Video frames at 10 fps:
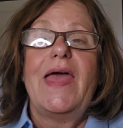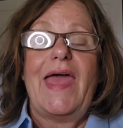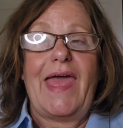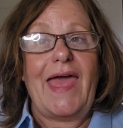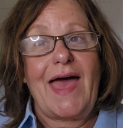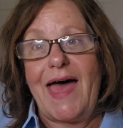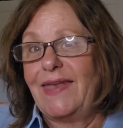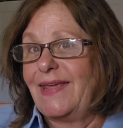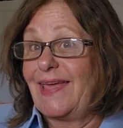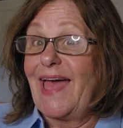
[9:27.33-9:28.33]

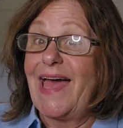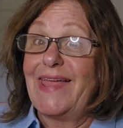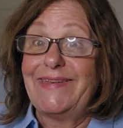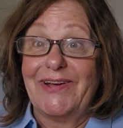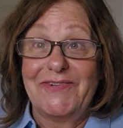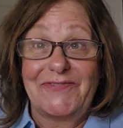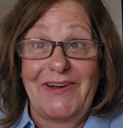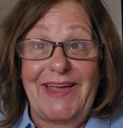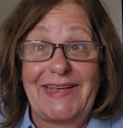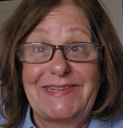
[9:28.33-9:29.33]
And again, don't
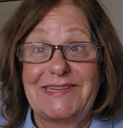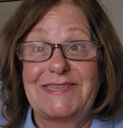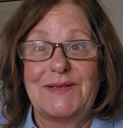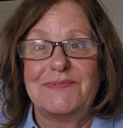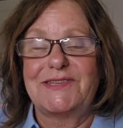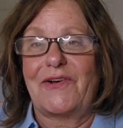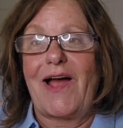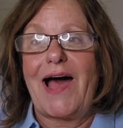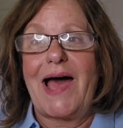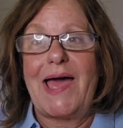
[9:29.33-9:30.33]
forget to
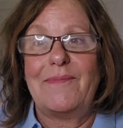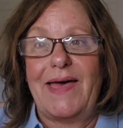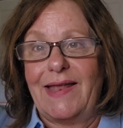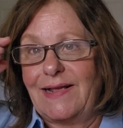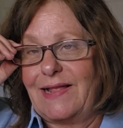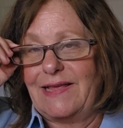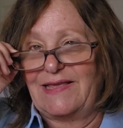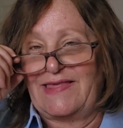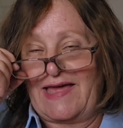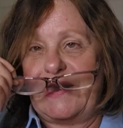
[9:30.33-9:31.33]
subscribe and
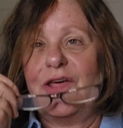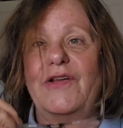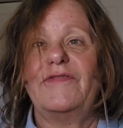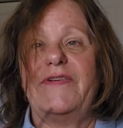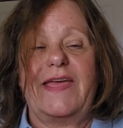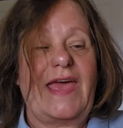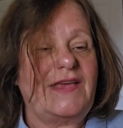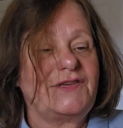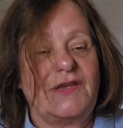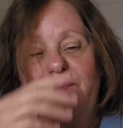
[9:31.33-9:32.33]
click that
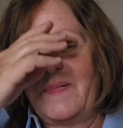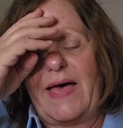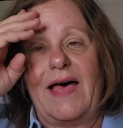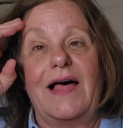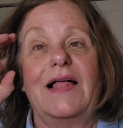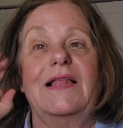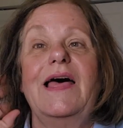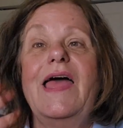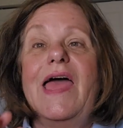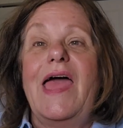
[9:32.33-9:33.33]
notification bell.
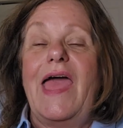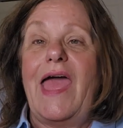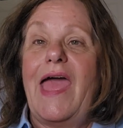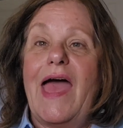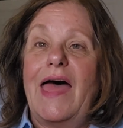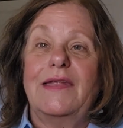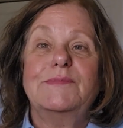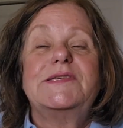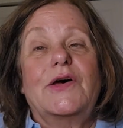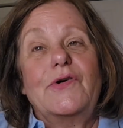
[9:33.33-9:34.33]
And I'm
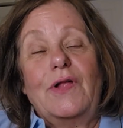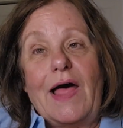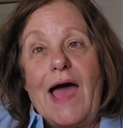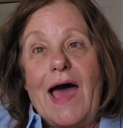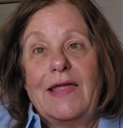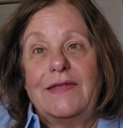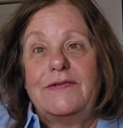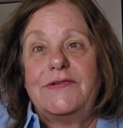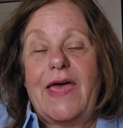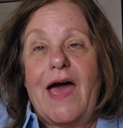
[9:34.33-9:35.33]
so glad
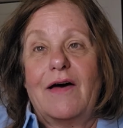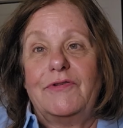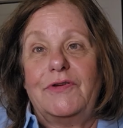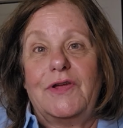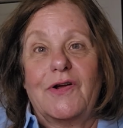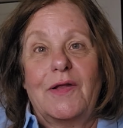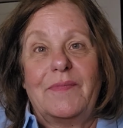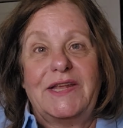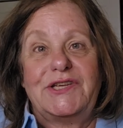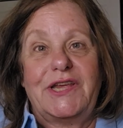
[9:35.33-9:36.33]
to have you here on
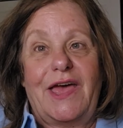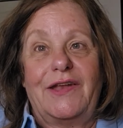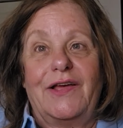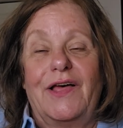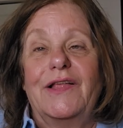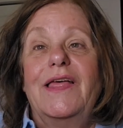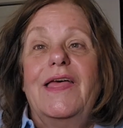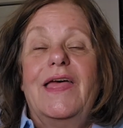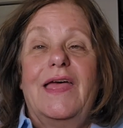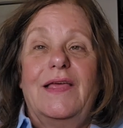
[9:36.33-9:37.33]
my channel.
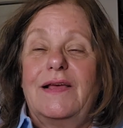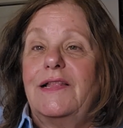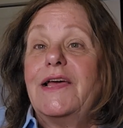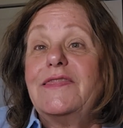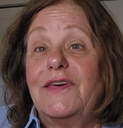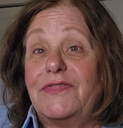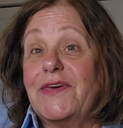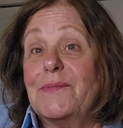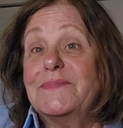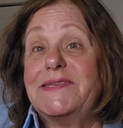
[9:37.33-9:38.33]
Click the
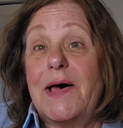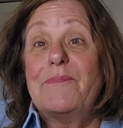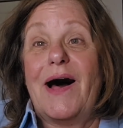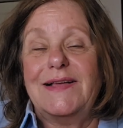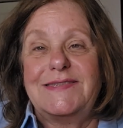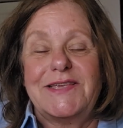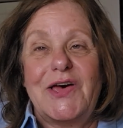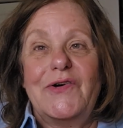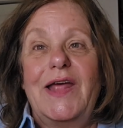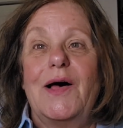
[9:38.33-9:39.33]
thumbs up
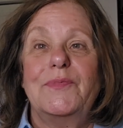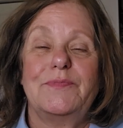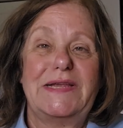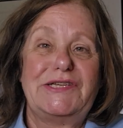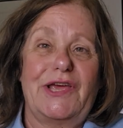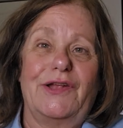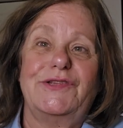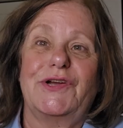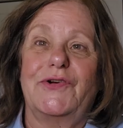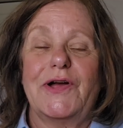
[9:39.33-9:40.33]
also. It helps my channel
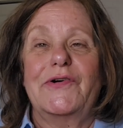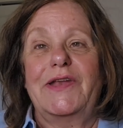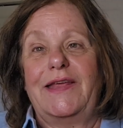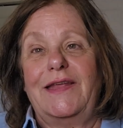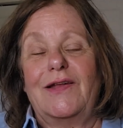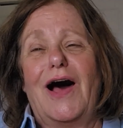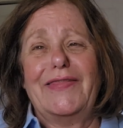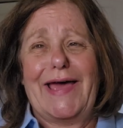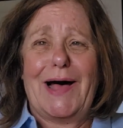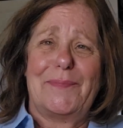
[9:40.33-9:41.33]
to grow, and I need all
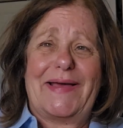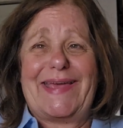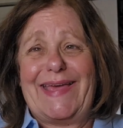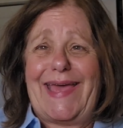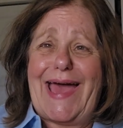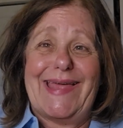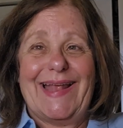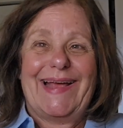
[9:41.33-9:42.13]
the help I can get.